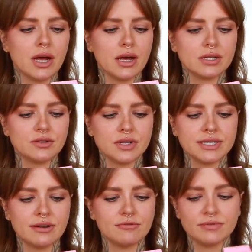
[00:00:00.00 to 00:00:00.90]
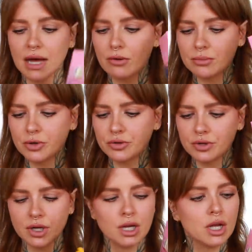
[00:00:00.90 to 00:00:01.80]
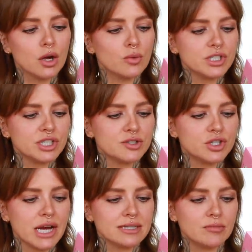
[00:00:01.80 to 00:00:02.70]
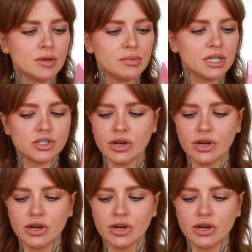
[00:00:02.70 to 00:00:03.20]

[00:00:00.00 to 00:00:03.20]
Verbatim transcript: Uh, so they sent Flower Moon, which is jasmine, peach,